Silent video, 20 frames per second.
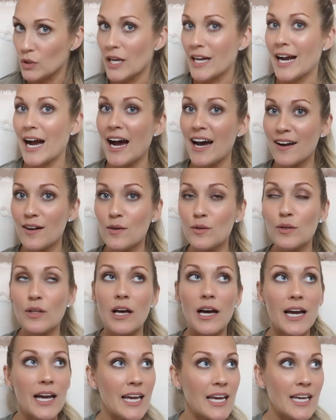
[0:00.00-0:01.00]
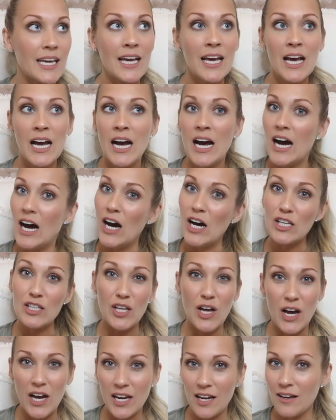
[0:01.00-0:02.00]
Like I don't like a
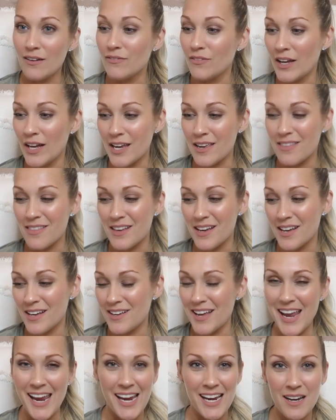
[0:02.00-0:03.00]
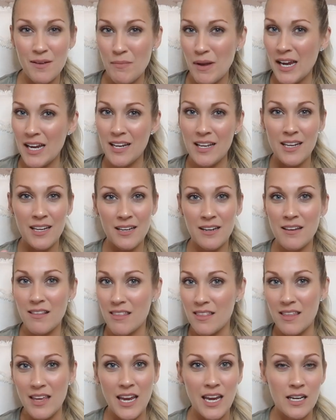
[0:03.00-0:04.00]
lot of like the animated
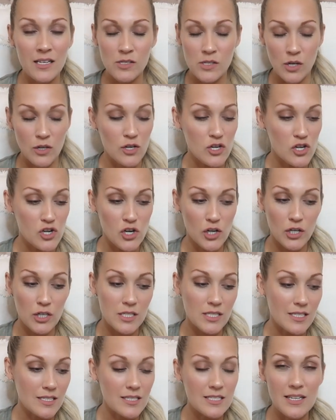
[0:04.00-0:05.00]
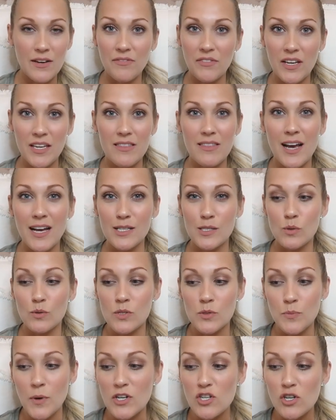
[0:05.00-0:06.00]
things on shirts and stuff like that. So
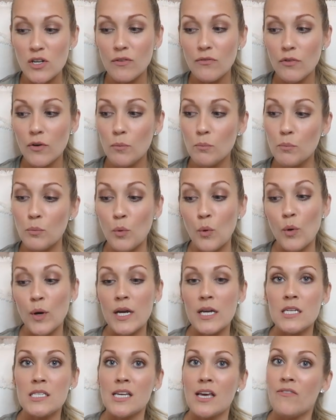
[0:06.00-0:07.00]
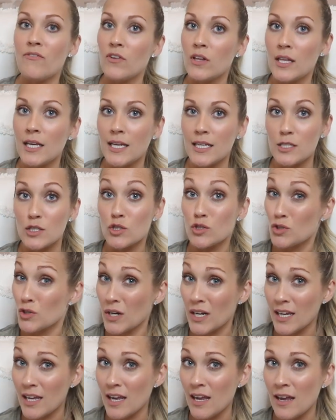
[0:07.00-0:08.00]
especially for boys, I feel like it's
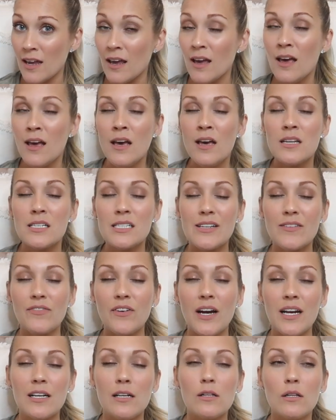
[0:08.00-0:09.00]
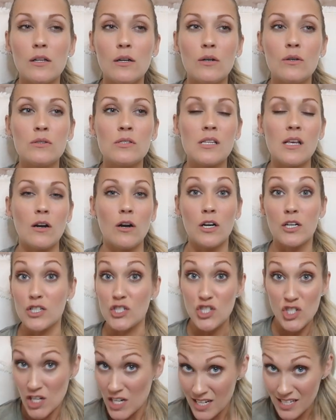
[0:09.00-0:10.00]
tricky to find clothes that
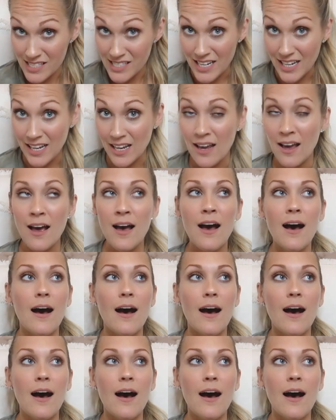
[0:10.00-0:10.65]
aren't cheesy.